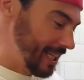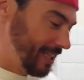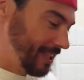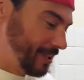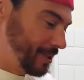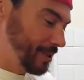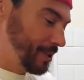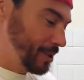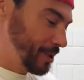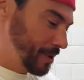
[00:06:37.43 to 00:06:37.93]
in,
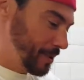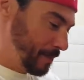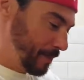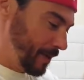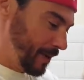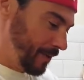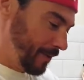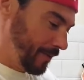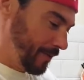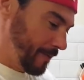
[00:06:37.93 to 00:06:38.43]
just a
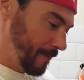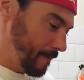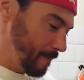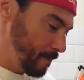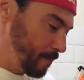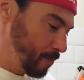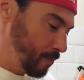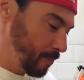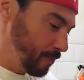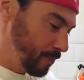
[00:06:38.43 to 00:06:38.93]
bit of
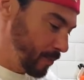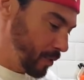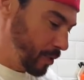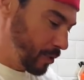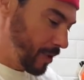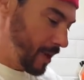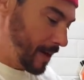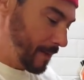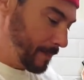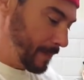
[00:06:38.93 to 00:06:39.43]

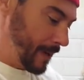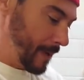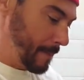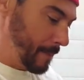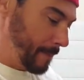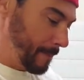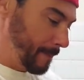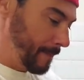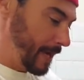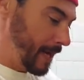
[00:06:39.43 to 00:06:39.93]
cracked
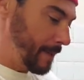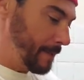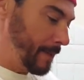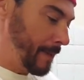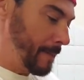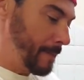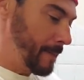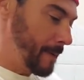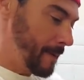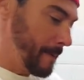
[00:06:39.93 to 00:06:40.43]
black
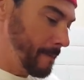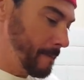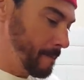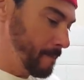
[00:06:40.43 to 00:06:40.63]
pepper.